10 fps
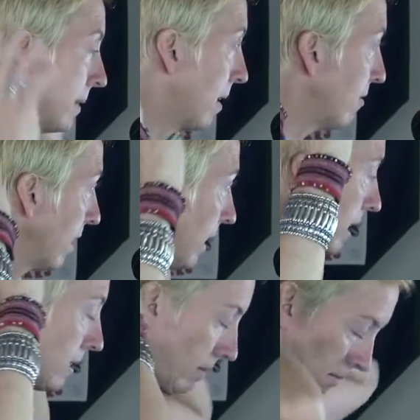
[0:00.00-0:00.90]
of
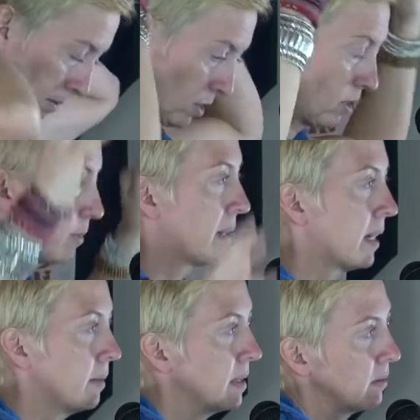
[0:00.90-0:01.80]
light stood
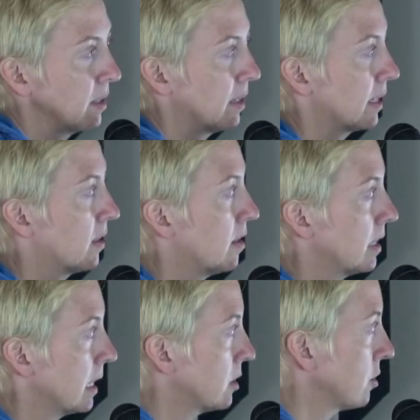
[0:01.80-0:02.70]
behind me that I call
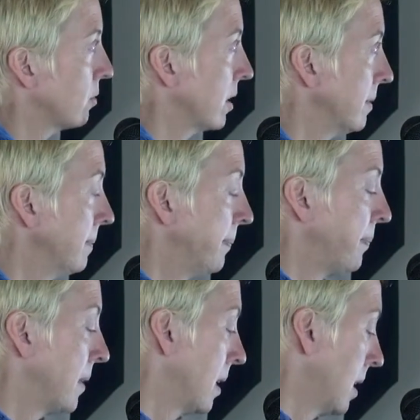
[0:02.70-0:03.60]
the Ancient One.
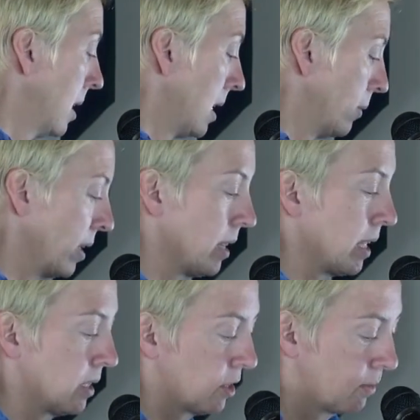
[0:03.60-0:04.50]
One of the
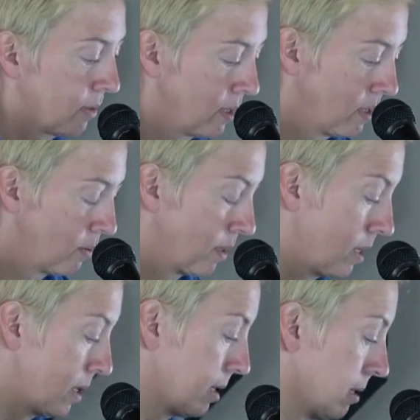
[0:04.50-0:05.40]
Ancient Ones, one of
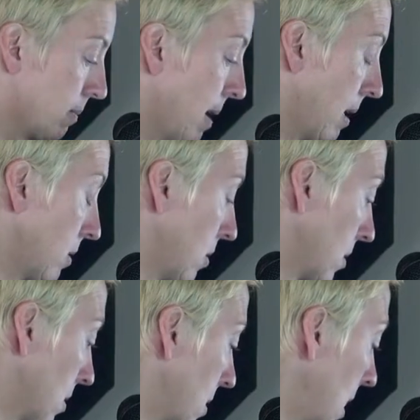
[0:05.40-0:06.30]
these
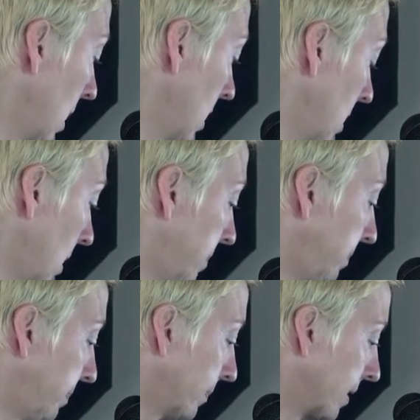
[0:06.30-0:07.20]
masters. And
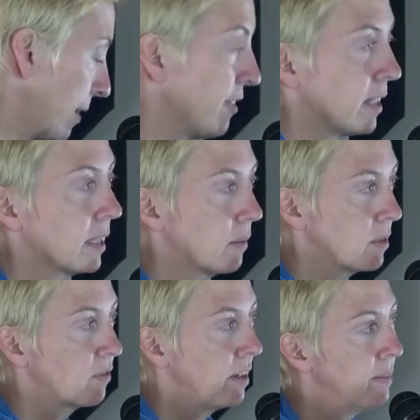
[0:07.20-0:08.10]
I felt like it
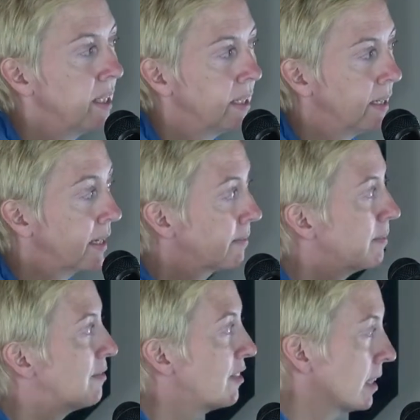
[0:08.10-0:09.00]
was feminine, and
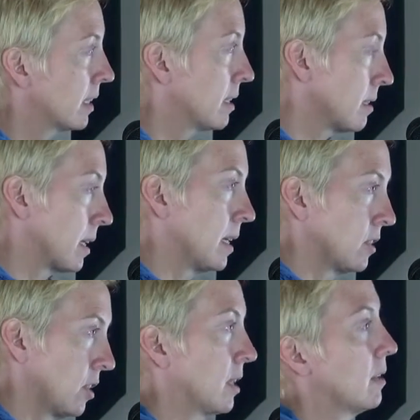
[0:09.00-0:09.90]
I'm feeling this
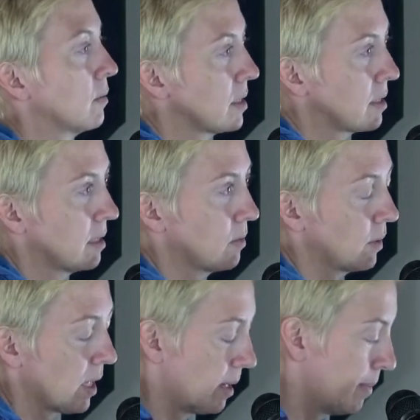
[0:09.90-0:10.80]
connection that it was this
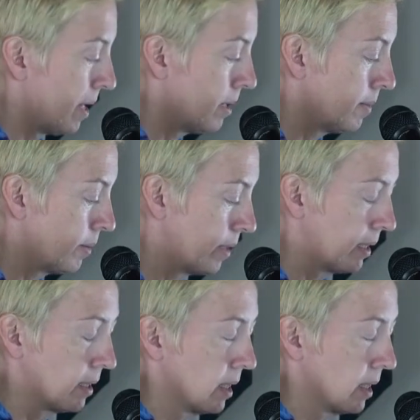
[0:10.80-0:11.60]
Wakan Pahamaniwi.